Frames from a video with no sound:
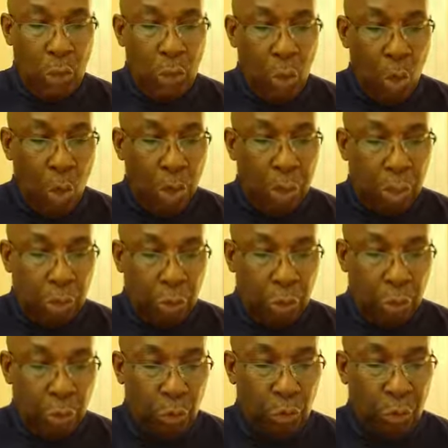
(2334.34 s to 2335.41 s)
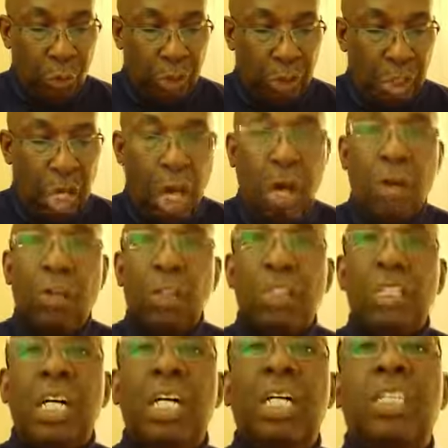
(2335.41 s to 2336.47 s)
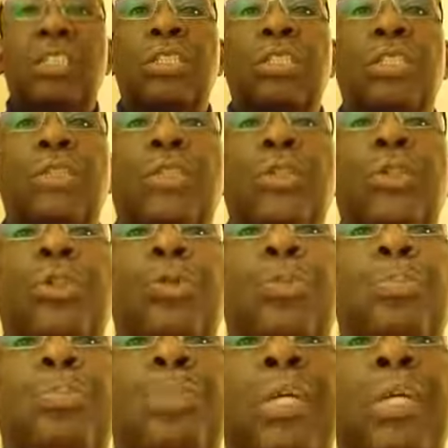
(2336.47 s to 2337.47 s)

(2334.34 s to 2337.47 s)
Knowing the truth will call us to